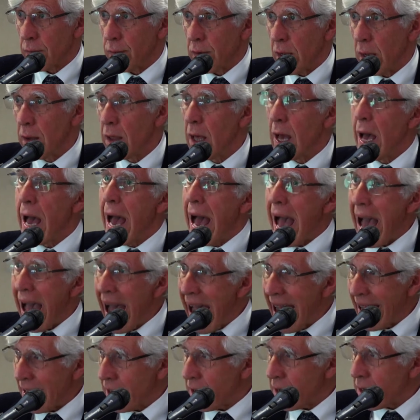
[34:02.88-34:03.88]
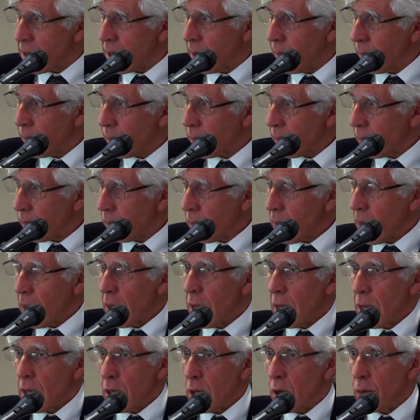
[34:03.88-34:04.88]
flip. And
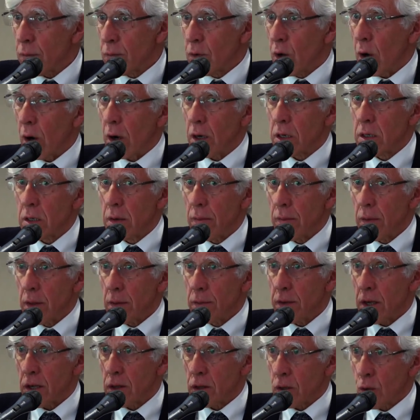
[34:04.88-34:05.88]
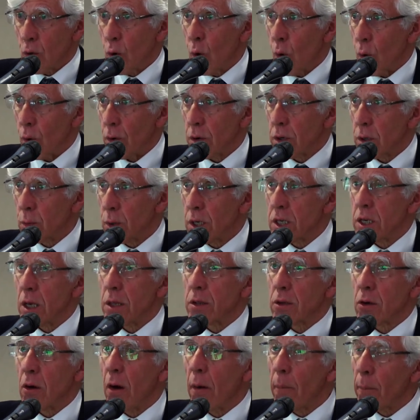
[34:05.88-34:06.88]
you've got this court, which
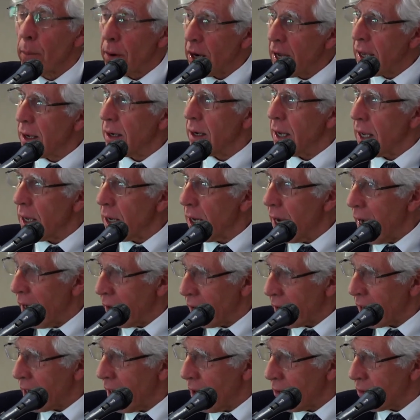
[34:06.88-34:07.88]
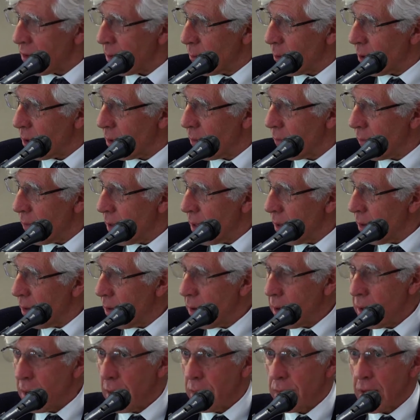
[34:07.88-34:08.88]
is completely unaccountable.
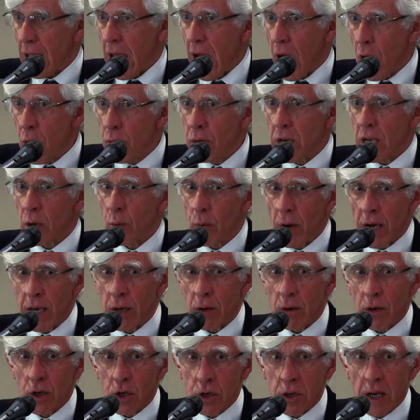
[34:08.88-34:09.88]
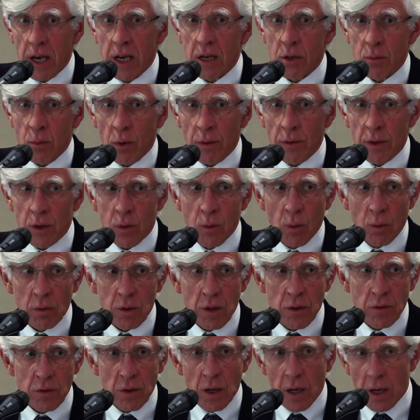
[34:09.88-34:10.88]
The only way you can change what the court
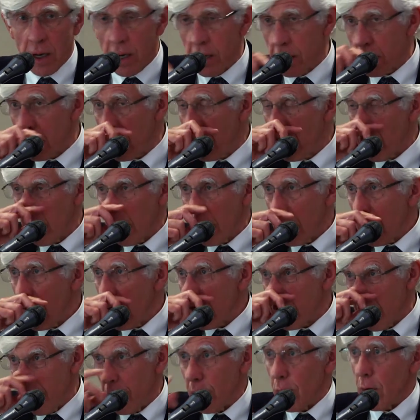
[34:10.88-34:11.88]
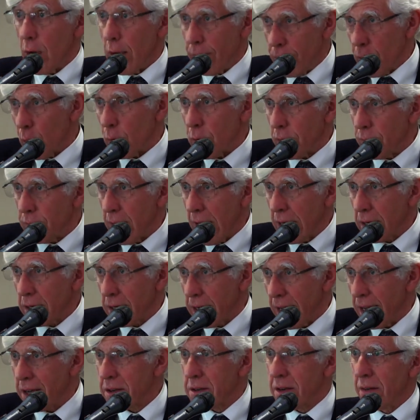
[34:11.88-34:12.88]
decides is if you can then
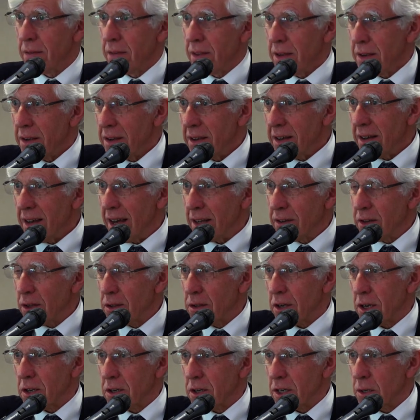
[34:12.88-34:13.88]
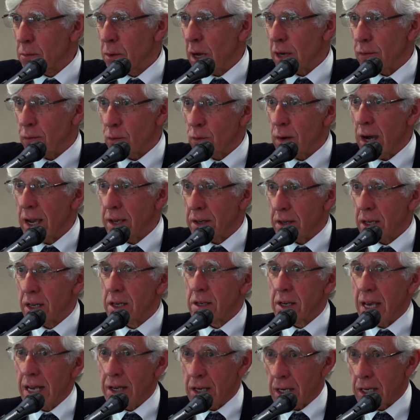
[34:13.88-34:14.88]
get a decision to override
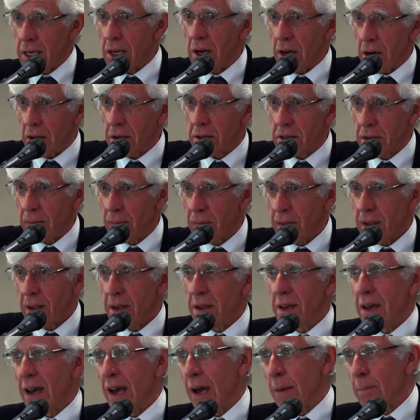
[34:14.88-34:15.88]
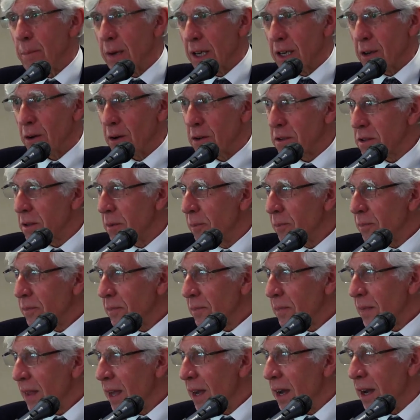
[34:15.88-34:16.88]
it, and you can't because
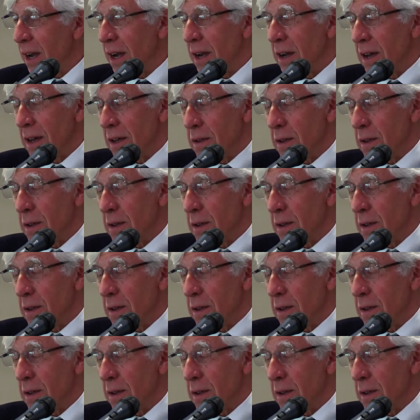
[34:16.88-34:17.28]
of